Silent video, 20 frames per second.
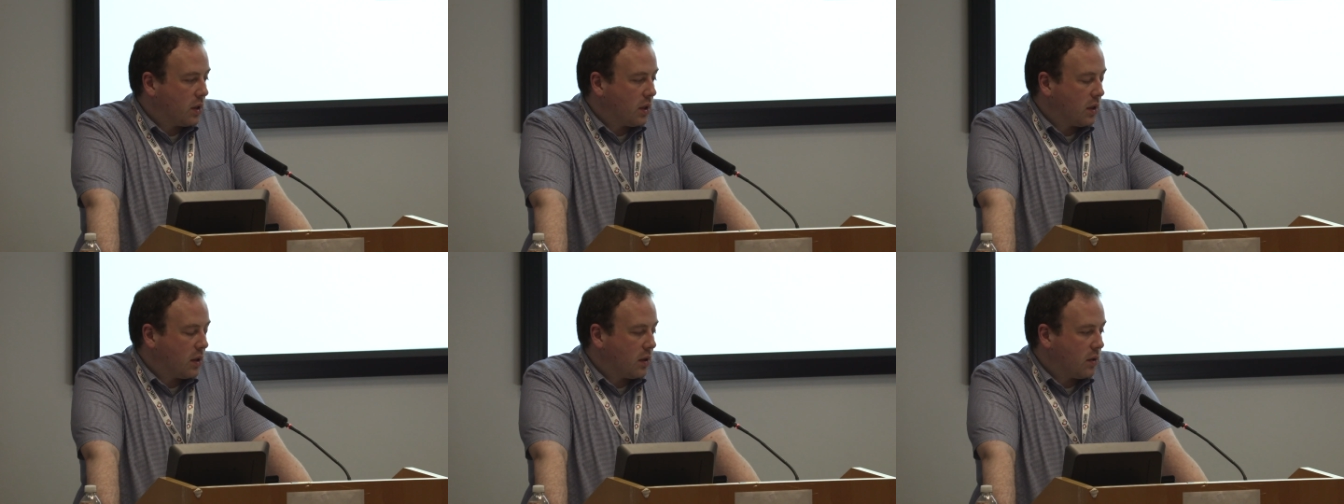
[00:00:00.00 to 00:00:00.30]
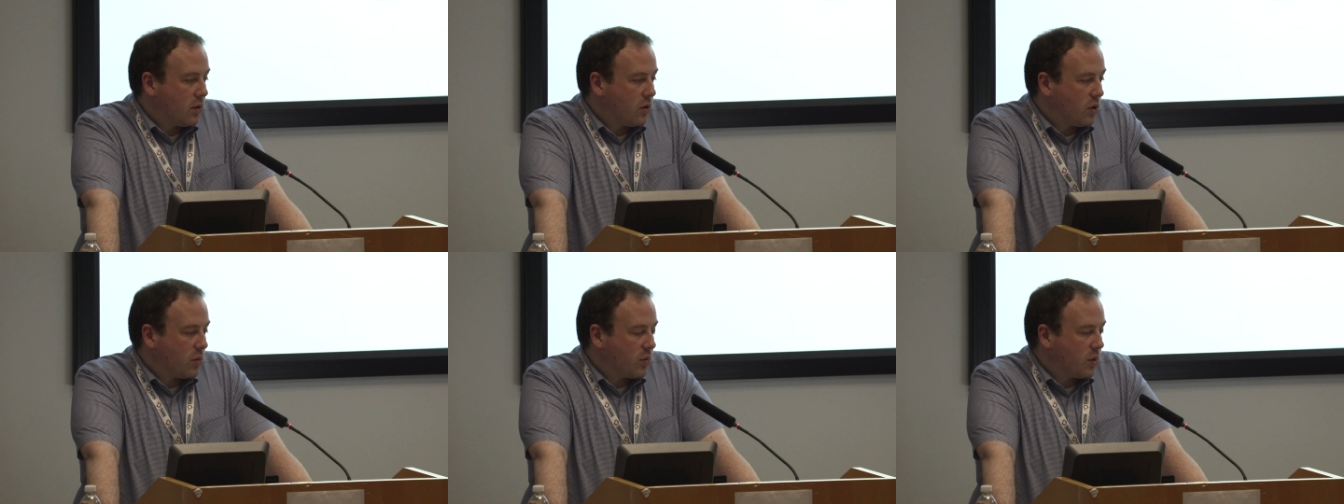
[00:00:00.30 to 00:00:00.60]

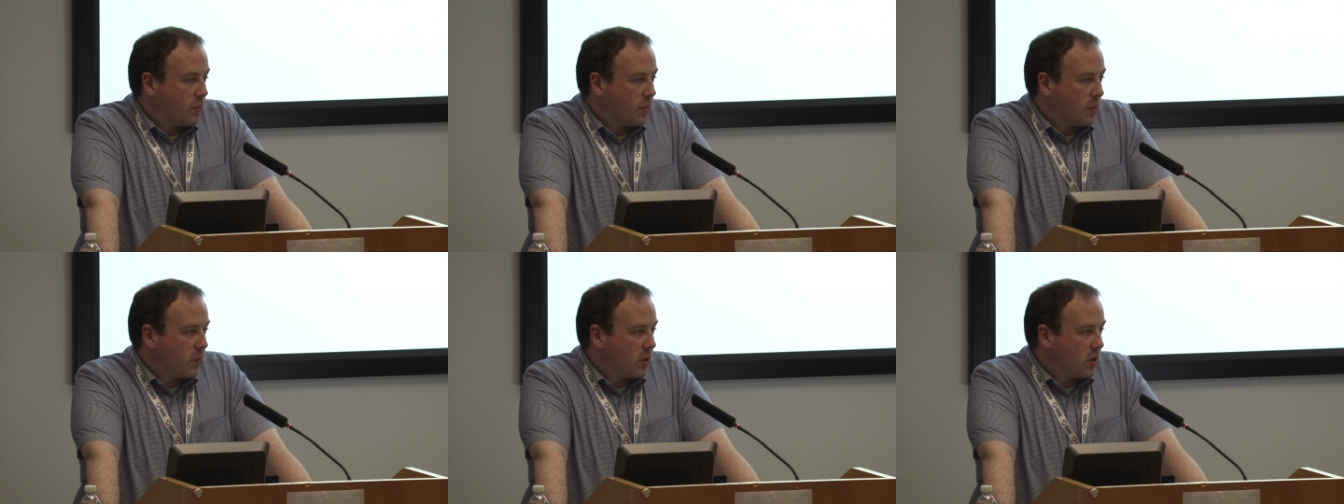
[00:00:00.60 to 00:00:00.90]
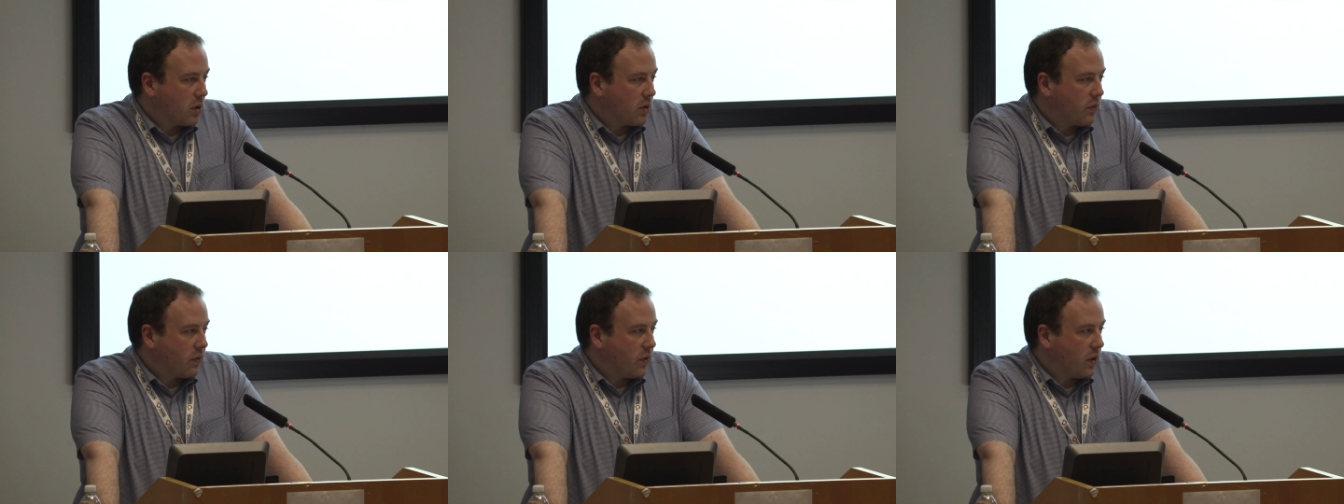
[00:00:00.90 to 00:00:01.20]

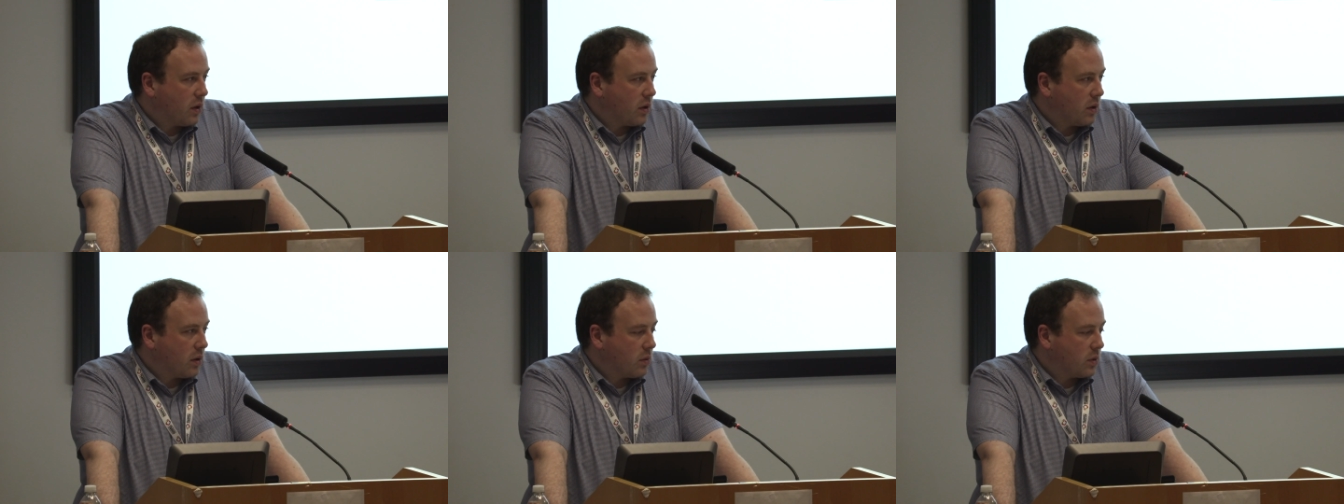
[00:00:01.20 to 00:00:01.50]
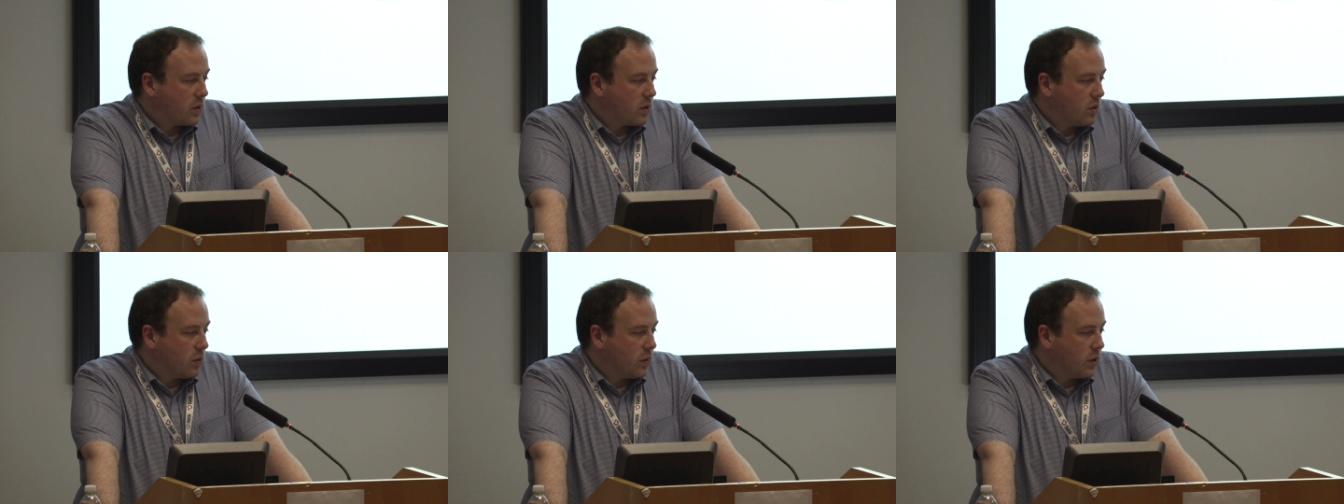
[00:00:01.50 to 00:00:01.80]
mammography and there
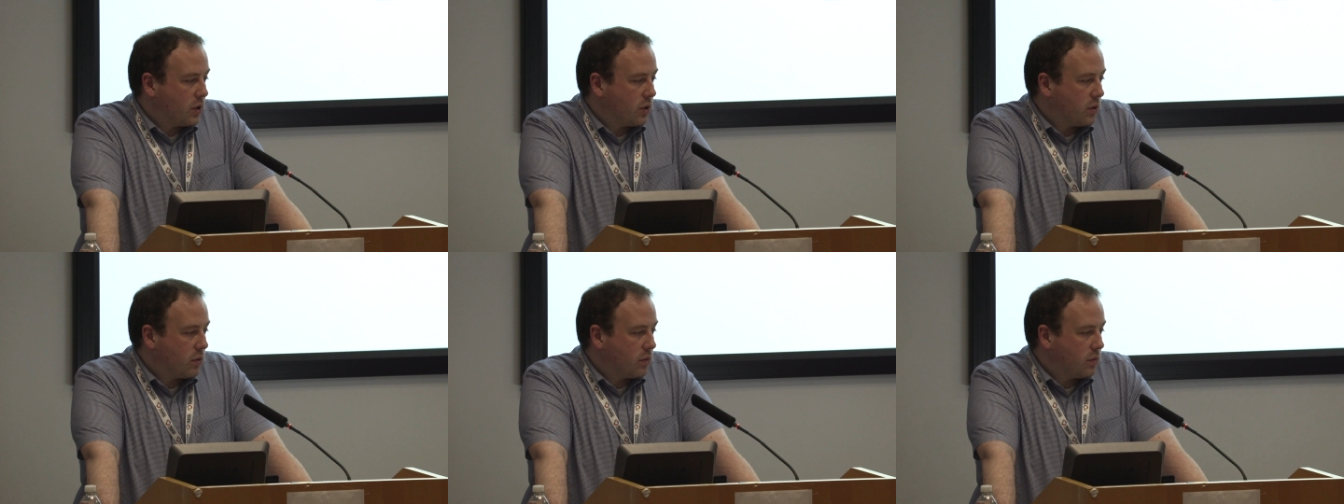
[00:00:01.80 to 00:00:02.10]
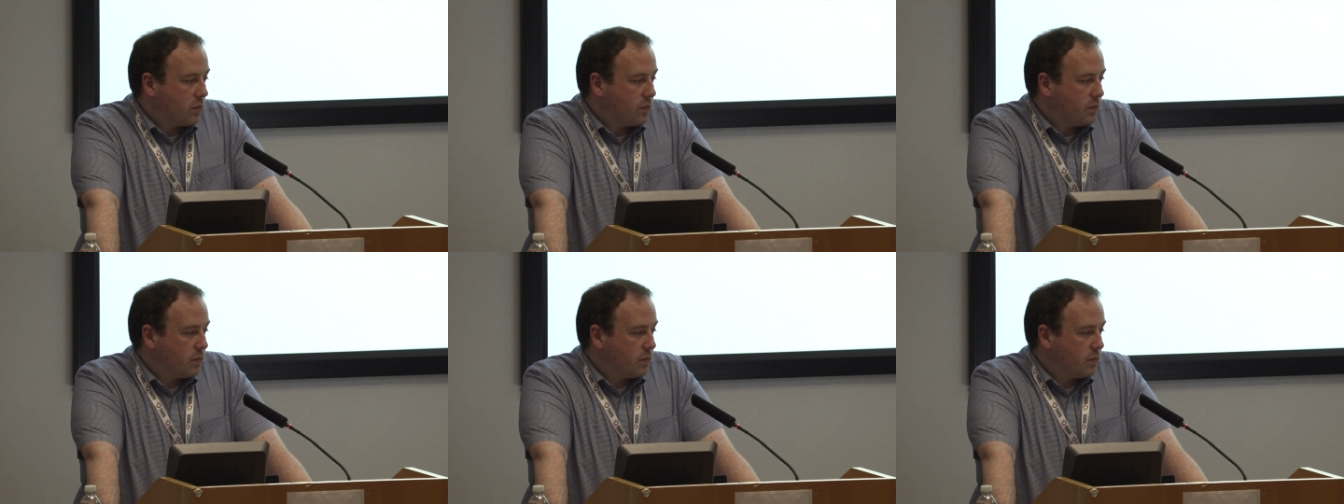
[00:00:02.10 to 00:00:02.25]
was no issue.